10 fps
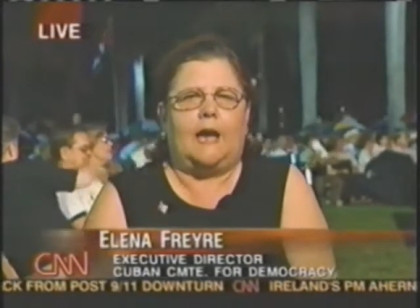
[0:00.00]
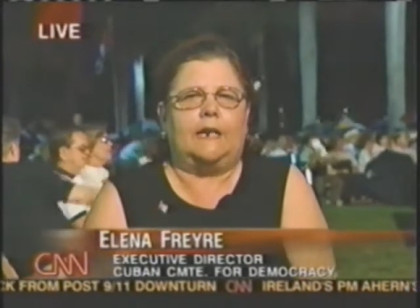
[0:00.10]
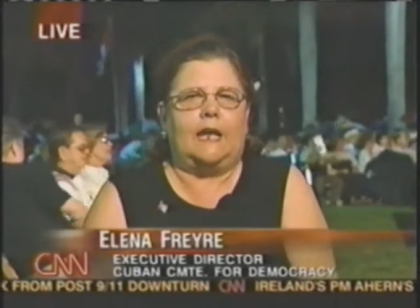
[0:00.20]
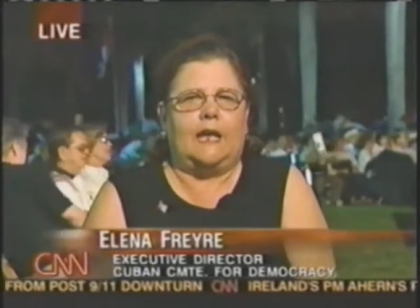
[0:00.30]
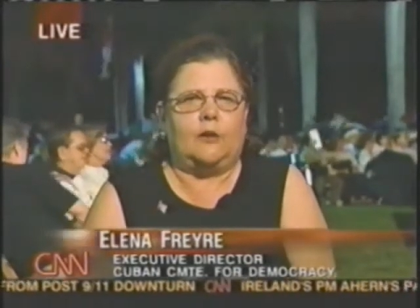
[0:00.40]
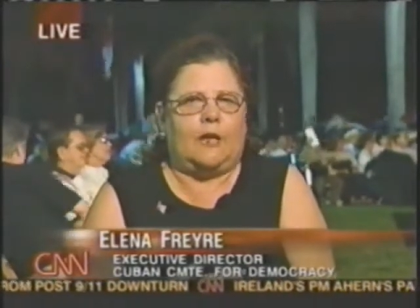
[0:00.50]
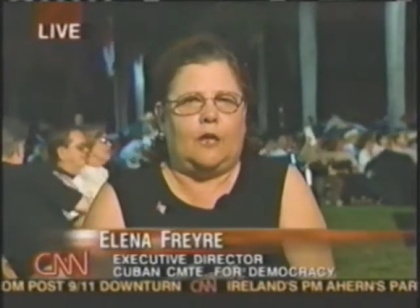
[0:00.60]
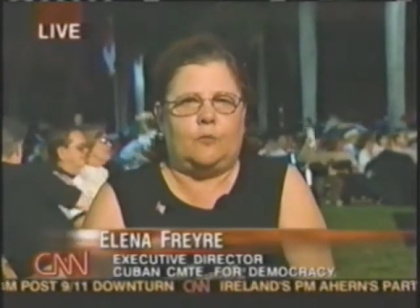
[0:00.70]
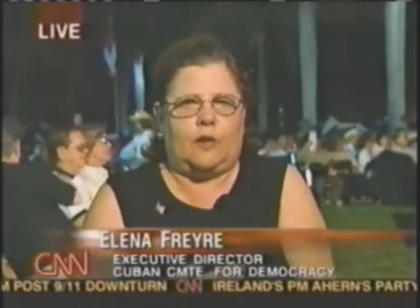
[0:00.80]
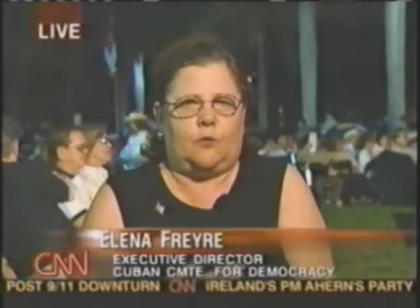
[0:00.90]
And it,
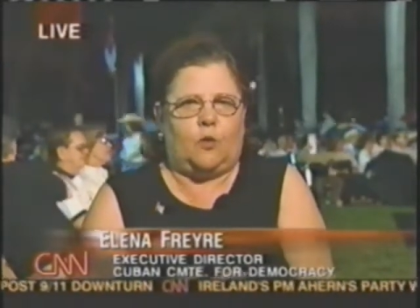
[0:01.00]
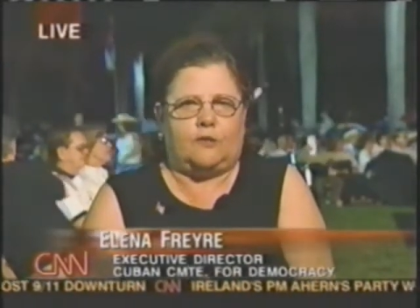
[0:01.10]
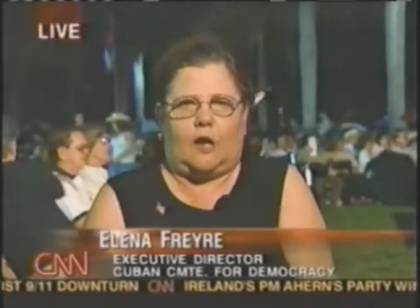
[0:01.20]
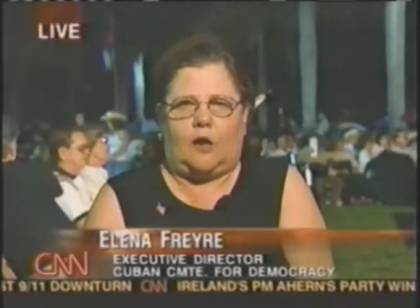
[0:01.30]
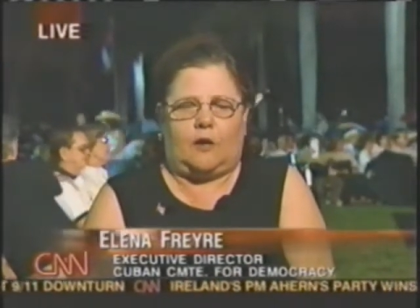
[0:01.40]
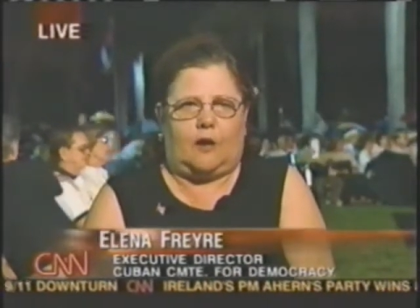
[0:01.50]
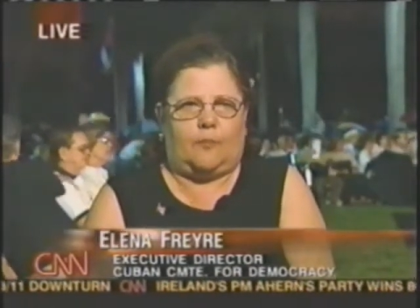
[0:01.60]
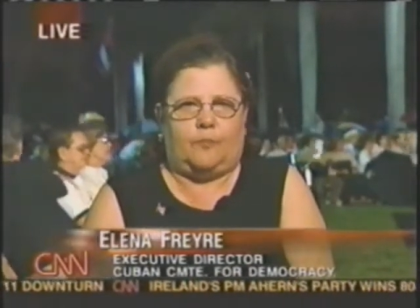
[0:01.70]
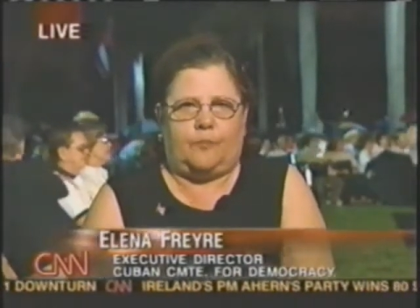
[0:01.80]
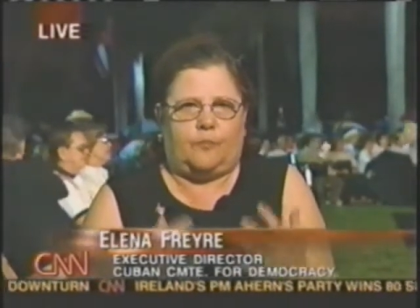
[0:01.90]
it, it was a, uh, um,